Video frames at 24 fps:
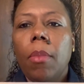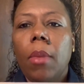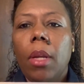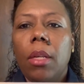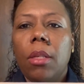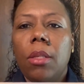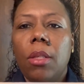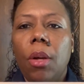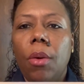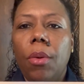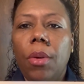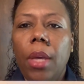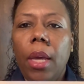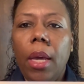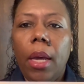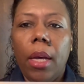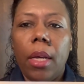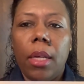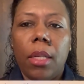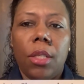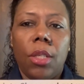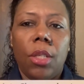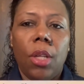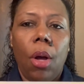So,
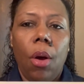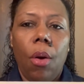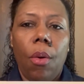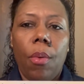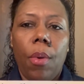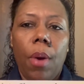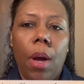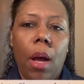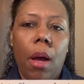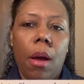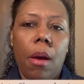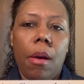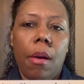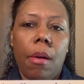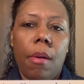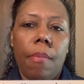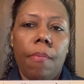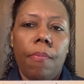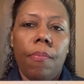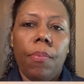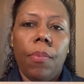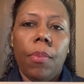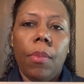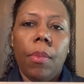yeah, so,
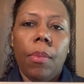um,